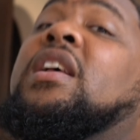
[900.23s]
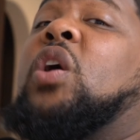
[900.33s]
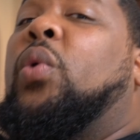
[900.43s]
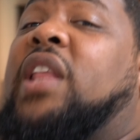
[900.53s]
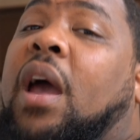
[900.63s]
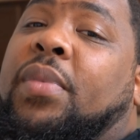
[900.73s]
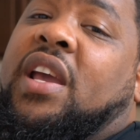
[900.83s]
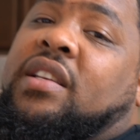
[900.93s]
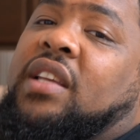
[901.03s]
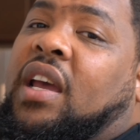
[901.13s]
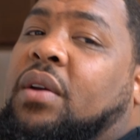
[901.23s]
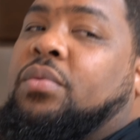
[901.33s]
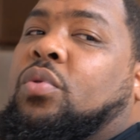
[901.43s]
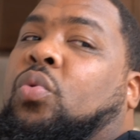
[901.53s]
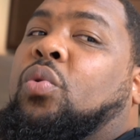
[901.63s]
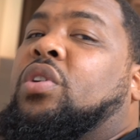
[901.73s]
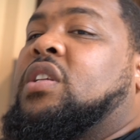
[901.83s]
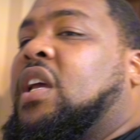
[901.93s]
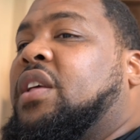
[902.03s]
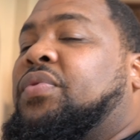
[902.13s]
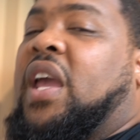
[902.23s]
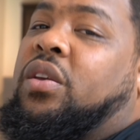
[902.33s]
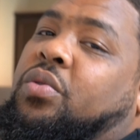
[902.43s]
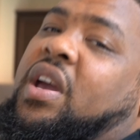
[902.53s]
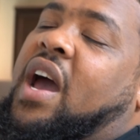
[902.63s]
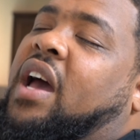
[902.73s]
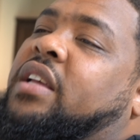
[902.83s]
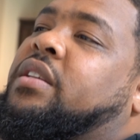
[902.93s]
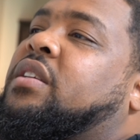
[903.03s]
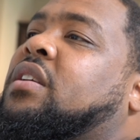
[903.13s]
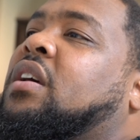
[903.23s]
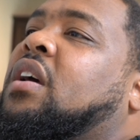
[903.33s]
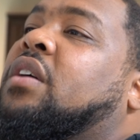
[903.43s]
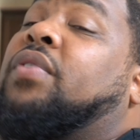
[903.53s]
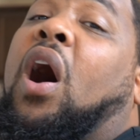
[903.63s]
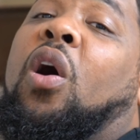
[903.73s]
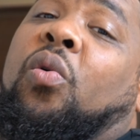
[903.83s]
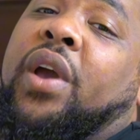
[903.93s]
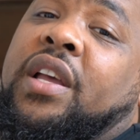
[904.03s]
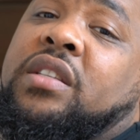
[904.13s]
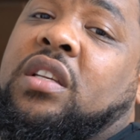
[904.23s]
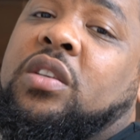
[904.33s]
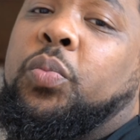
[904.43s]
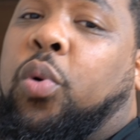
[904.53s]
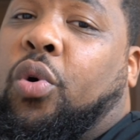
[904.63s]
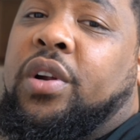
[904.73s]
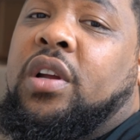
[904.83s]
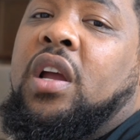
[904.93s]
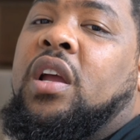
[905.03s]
So with that being said, we want to say thank you guys for always the support.